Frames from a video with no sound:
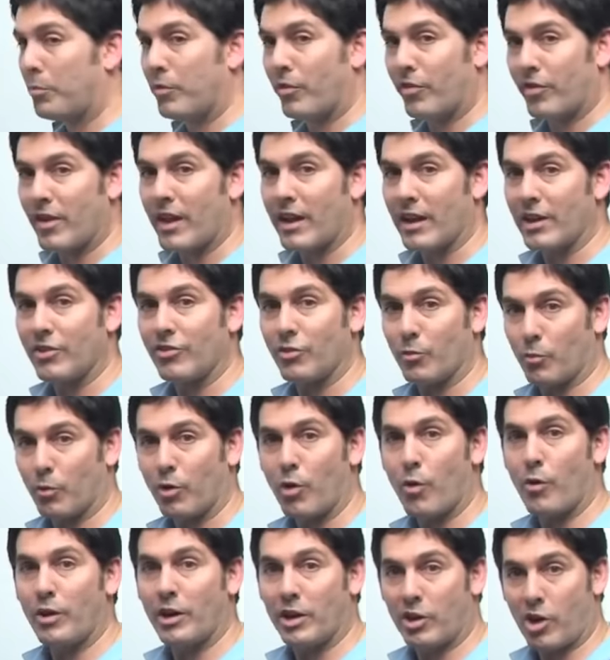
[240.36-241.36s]
percentage, and we'll
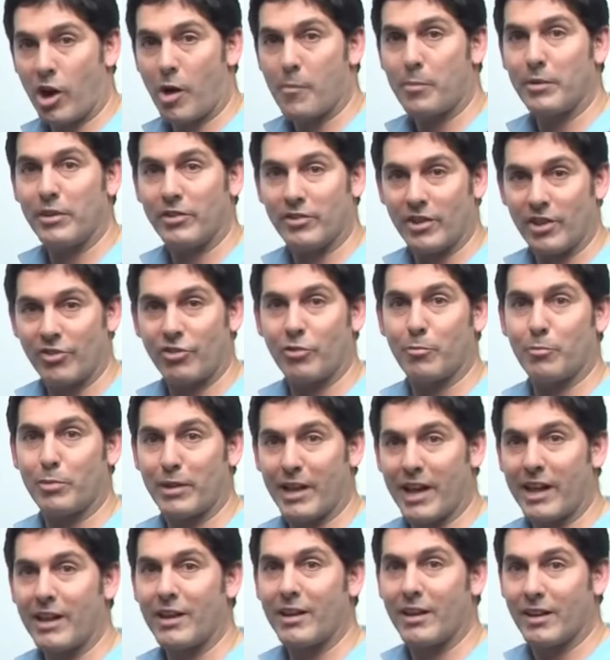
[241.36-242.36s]
go into compensation
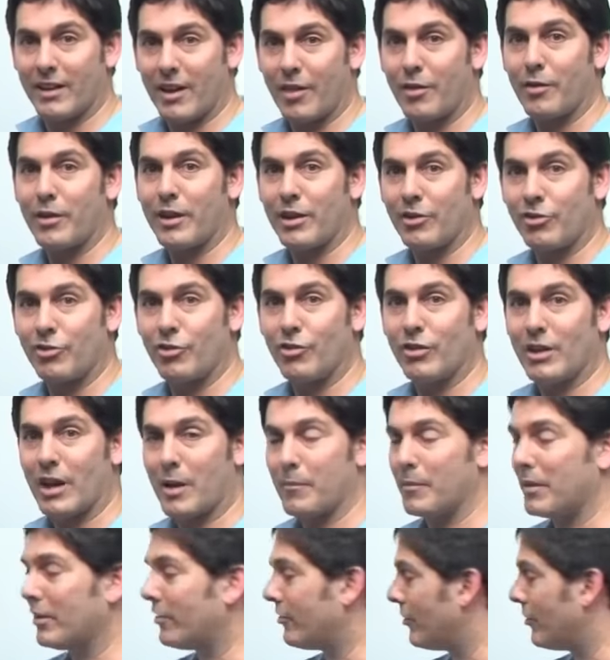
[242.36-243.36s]
plan and another issue coming